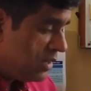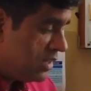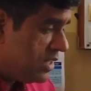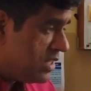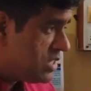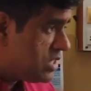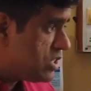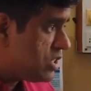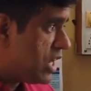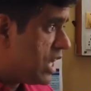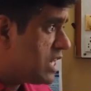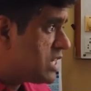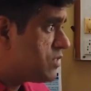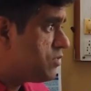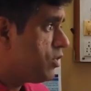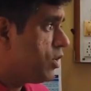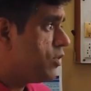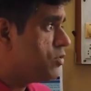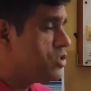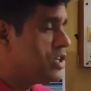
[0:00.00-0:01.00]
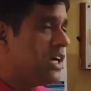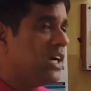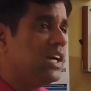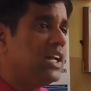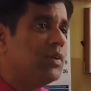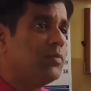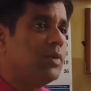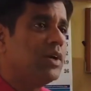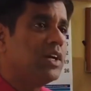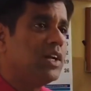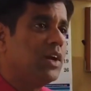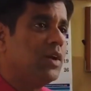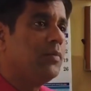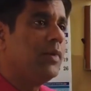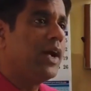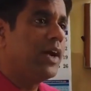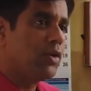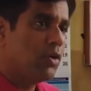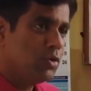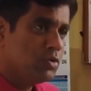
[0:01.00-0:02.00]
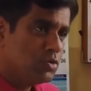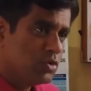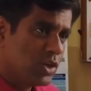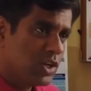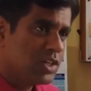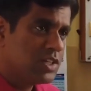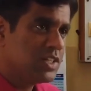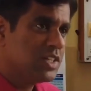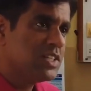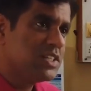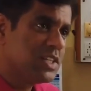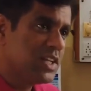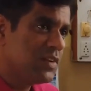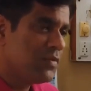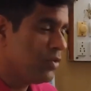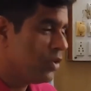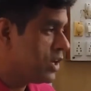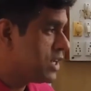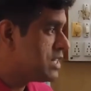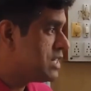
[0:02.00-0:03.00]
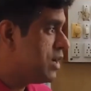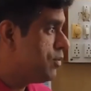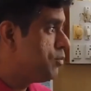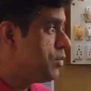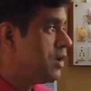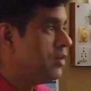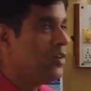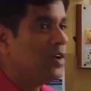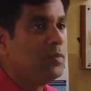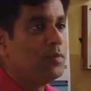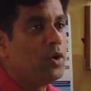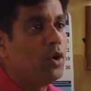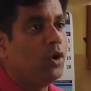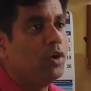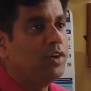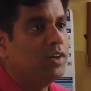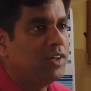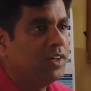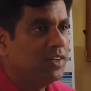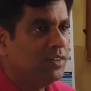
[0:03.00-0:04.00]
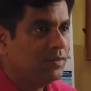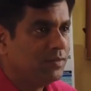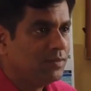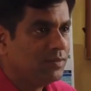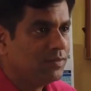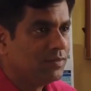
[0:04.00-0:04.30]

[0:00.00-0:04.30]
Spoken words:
this transfer of genetic material by conjugation, say for example, will be halted.